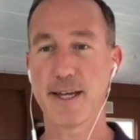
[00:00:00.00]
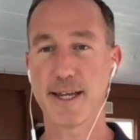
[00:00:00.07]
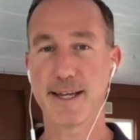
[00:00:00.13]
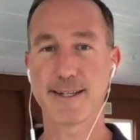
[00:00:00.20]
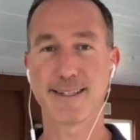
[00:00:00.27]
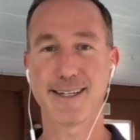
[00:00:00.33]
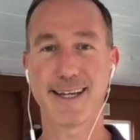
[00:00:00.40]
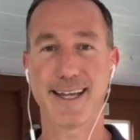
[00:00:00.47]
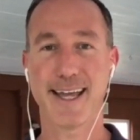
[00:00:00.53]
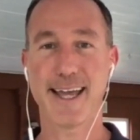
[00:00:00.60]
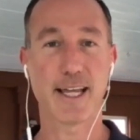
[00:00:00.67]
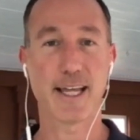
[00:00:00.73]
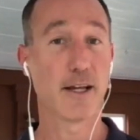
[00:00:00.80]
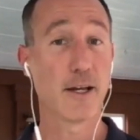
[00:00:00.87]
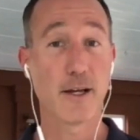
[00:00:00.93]
And uh,
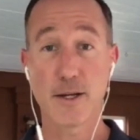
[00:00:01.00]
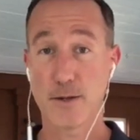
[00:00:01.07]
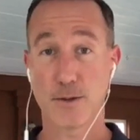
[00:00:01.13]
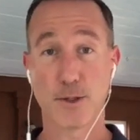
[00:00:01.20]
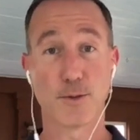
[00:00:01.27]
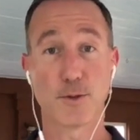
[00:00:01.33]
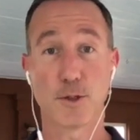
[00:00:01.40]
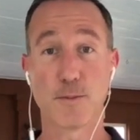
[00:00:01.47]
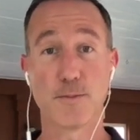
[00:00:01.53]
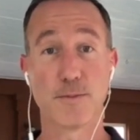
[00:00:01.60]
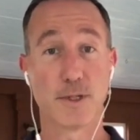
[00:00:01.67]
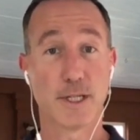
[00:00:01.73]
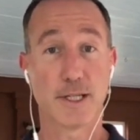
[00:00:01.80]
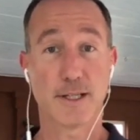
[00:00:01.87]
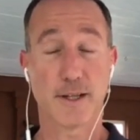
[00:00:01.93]
hey, YouTube
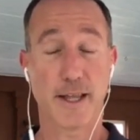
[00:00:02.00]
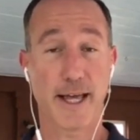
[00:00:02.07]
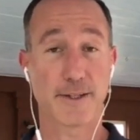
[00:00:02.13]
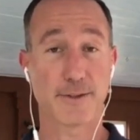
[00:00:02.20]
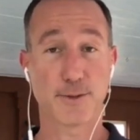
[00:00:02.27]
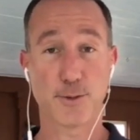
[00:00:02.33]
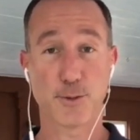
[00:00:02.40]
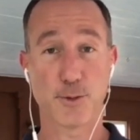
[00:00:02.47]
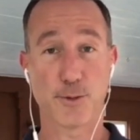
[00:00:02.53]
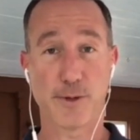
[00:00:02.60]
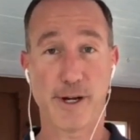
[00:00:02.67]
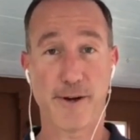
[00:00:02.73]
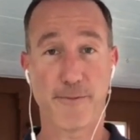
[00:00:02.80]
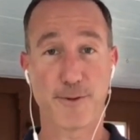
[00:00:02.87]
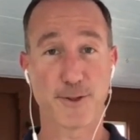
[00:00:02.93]
likes to,
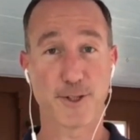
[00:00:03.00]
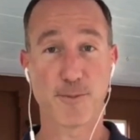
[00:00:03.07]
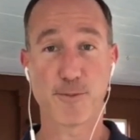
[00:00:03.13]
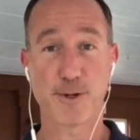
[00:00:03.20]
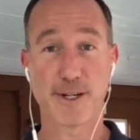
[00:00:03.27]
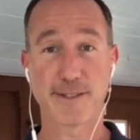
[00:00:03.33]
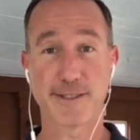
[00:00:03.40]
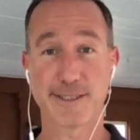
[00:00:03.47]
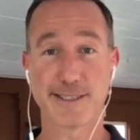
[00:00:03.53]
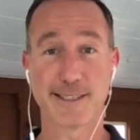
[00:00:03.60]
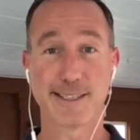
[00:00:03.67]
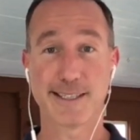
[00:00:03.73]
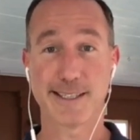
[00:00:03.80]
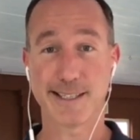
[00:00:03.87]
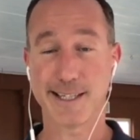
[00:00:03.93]
uh, for some reason,
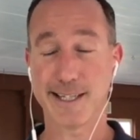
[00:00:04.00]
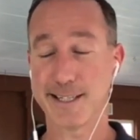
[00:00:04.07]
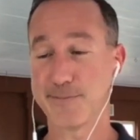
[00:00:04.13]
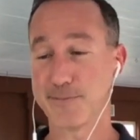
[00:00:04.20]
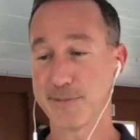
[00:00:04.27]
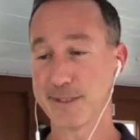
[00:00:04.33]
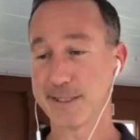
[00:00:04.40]
uh,